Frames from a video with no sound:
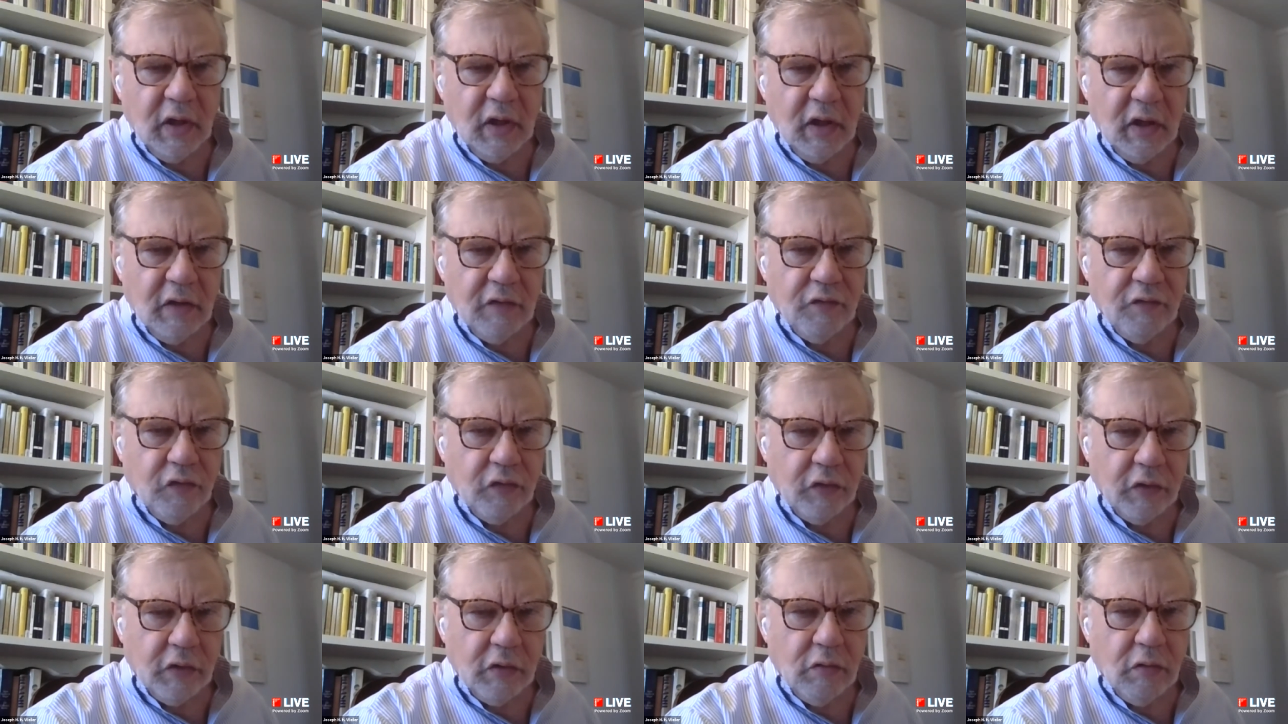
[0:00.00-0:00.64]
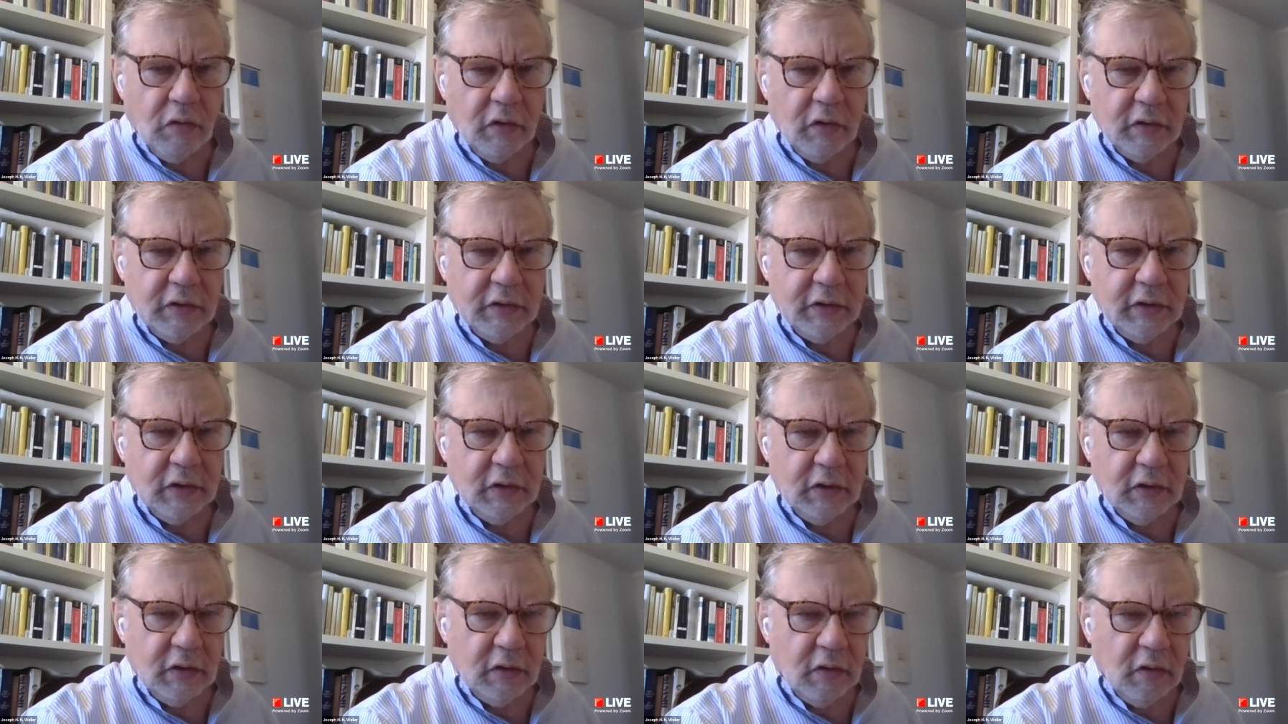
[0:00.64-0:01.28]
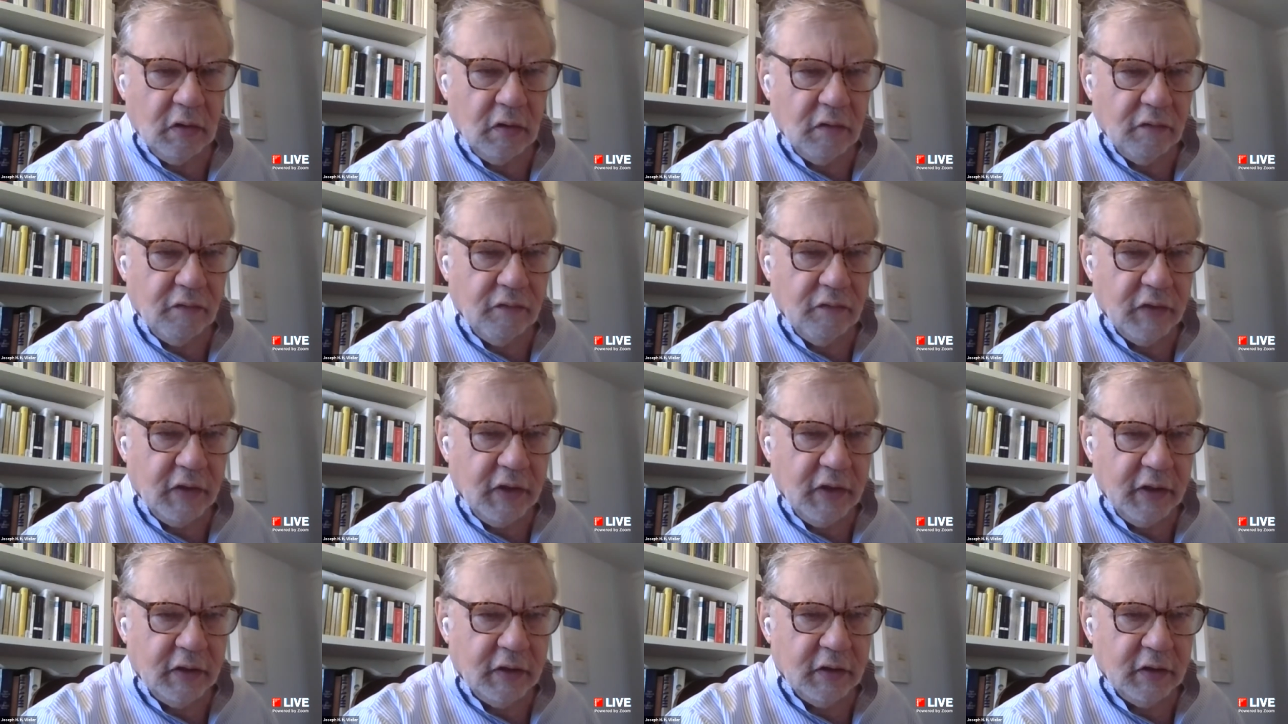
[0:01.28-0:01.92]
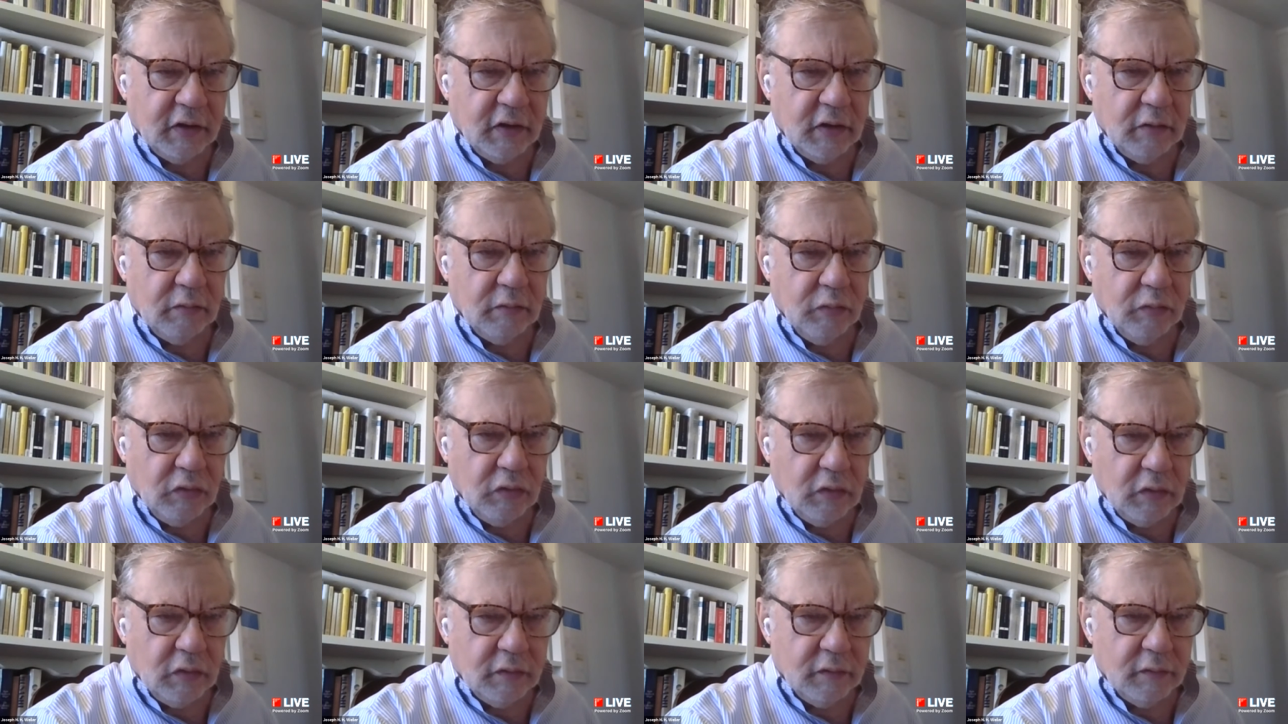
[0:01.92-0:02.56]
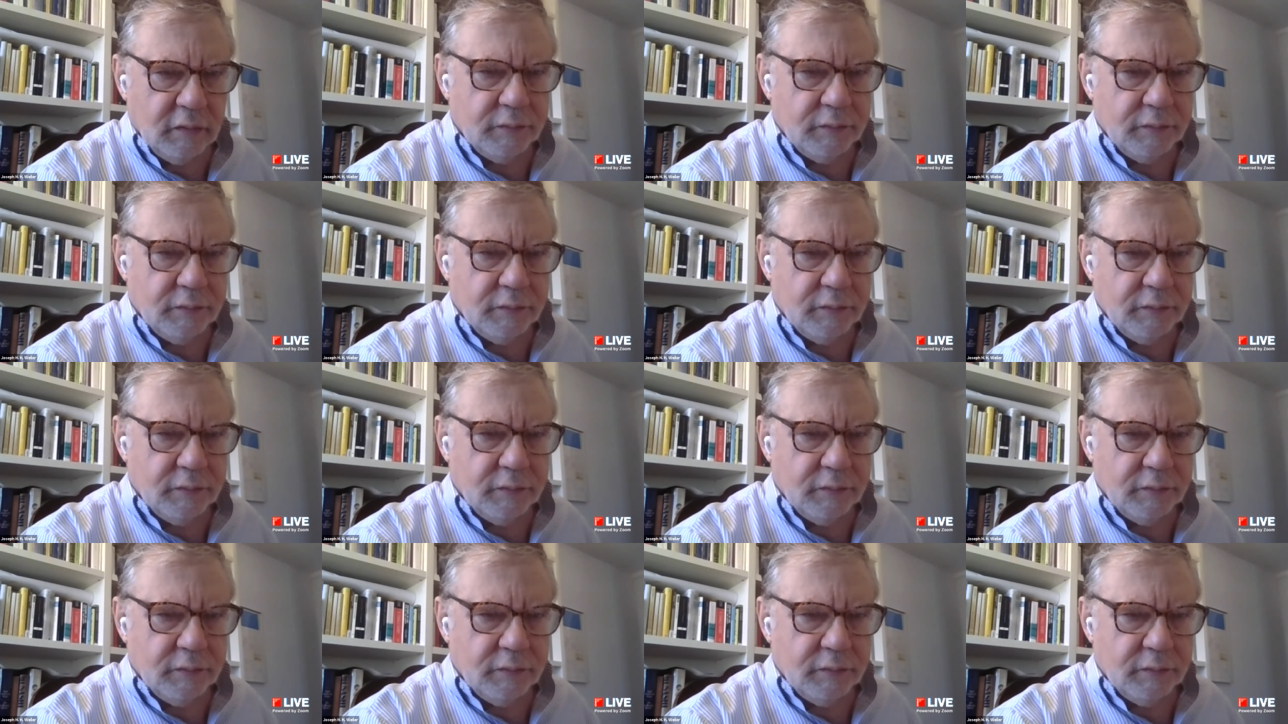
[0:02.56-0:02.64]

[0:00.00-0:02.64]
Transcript: uh, for the quality of the edited book.